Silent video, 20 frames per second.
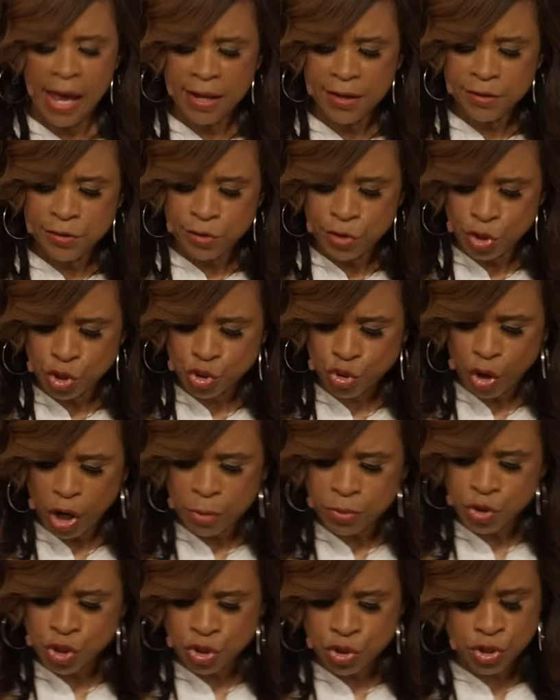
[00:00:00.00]
And the
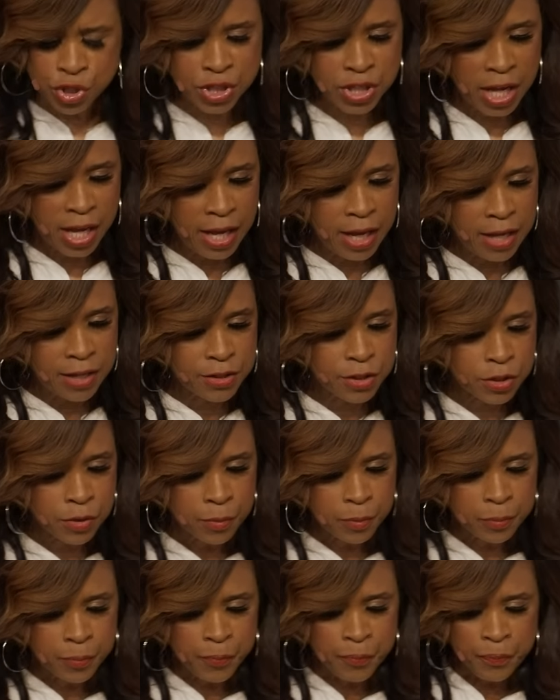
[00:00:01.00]
scripture
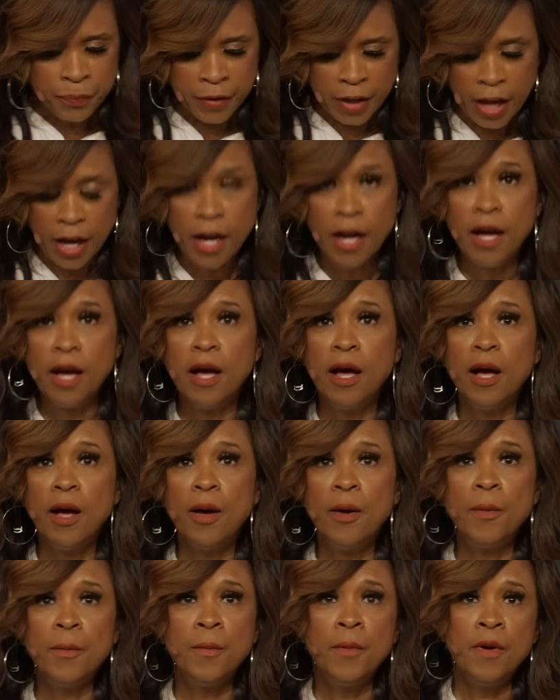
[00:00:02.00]
says
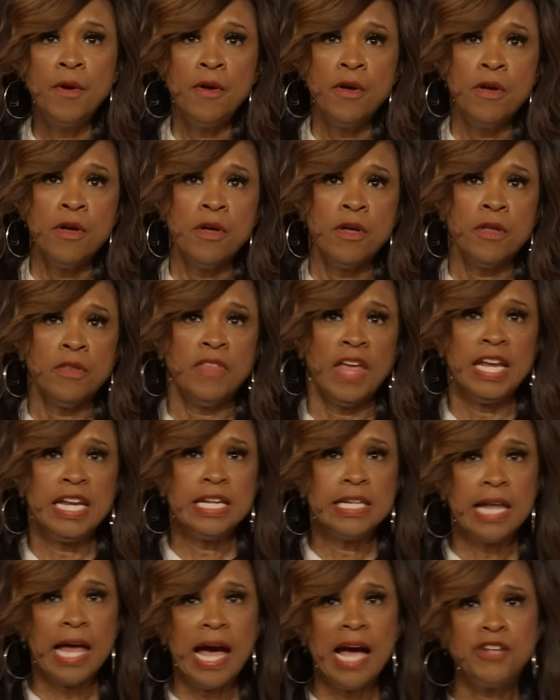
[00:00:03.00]
that
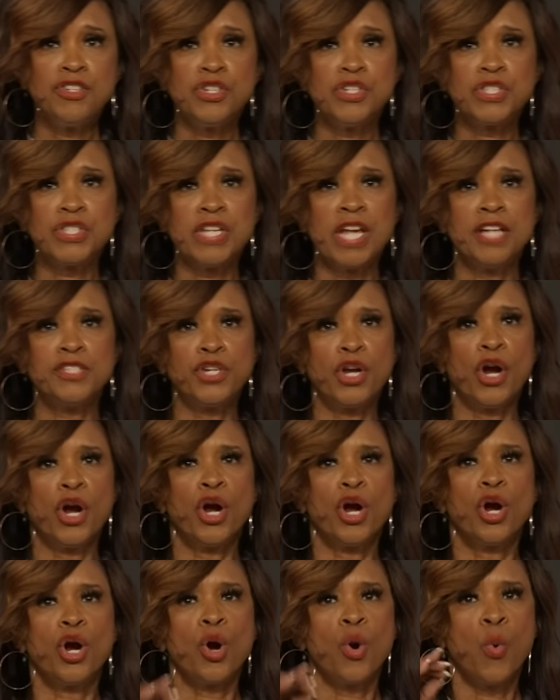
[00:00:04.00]
Elijah said to
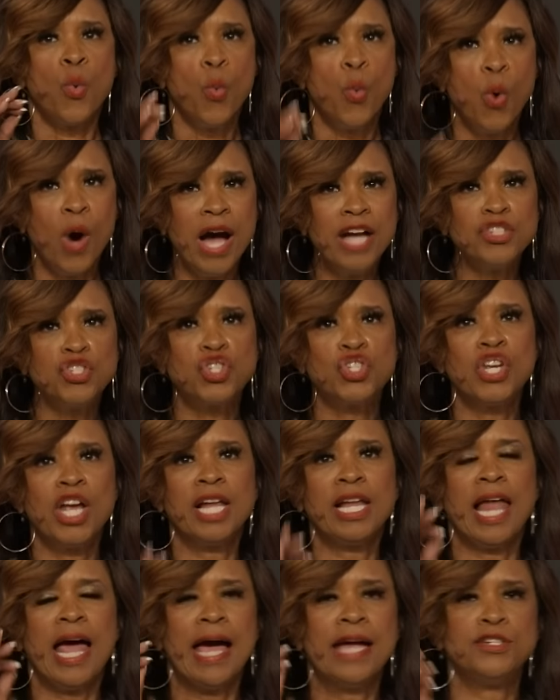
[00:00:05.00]
her, what
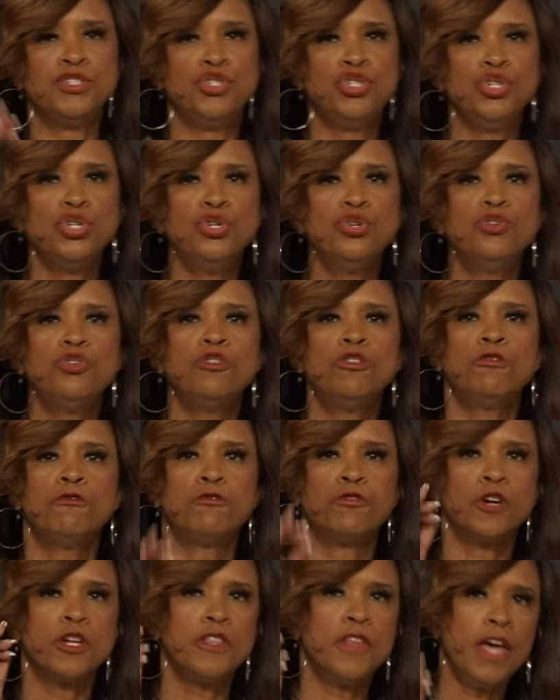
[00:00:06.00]
shall I do
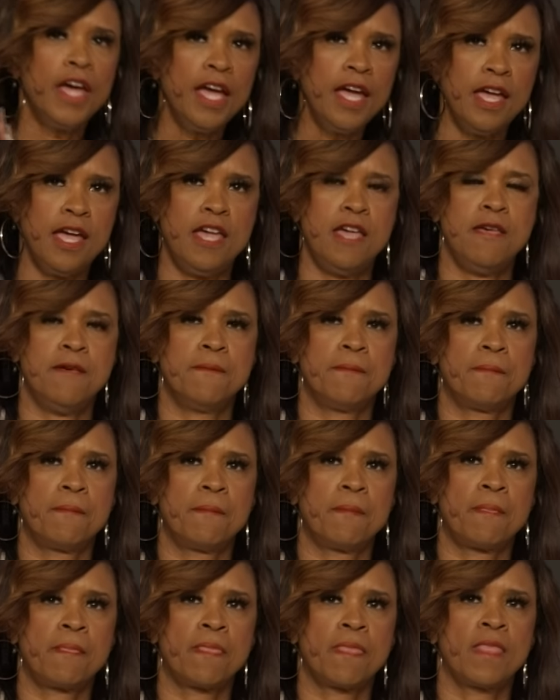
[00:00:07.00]
for thee?
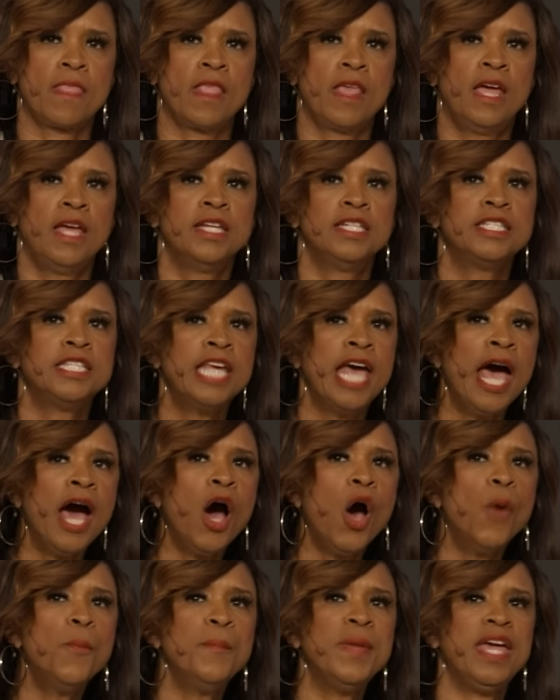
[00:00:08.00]

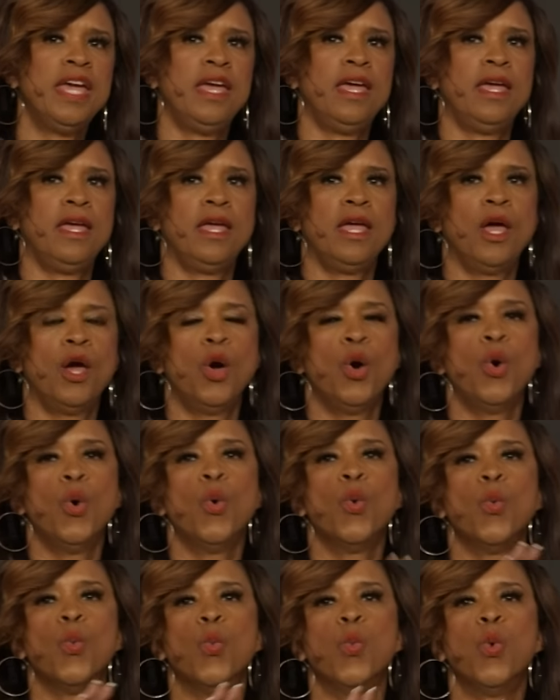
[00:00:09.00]
Tell me,
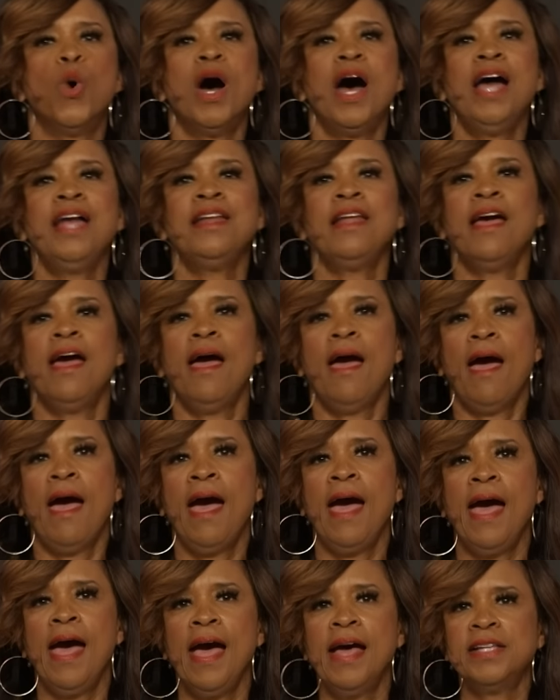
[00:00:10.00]
what
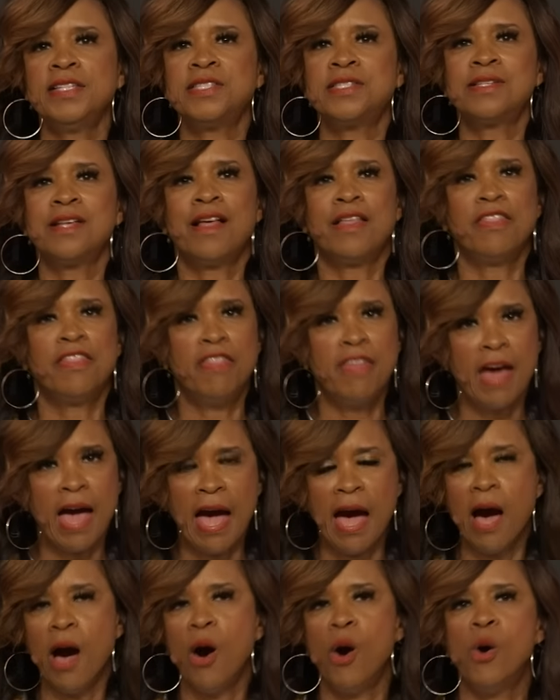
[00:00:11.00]
hast
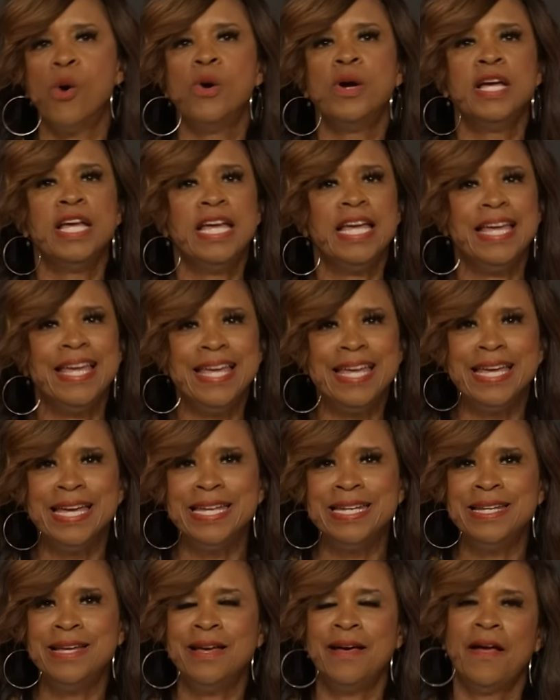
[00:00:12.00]
thou
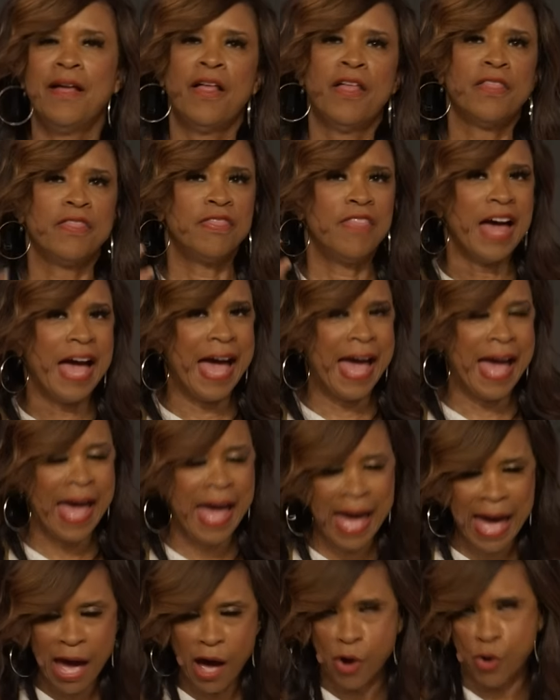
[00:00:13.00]
in the
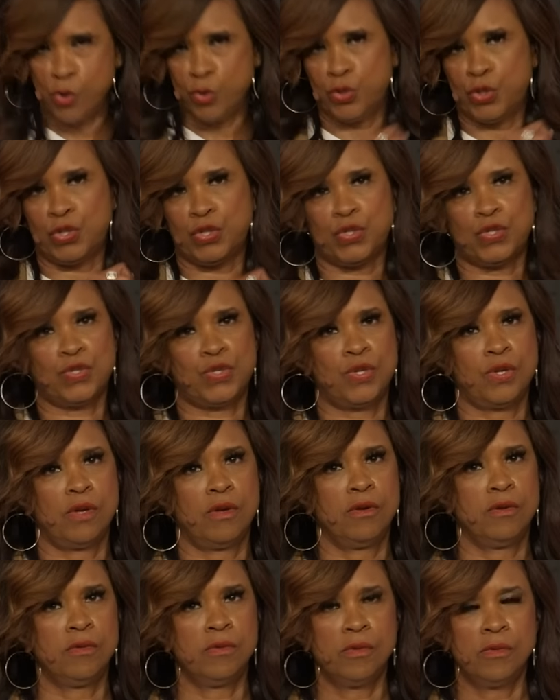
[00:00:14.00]
house?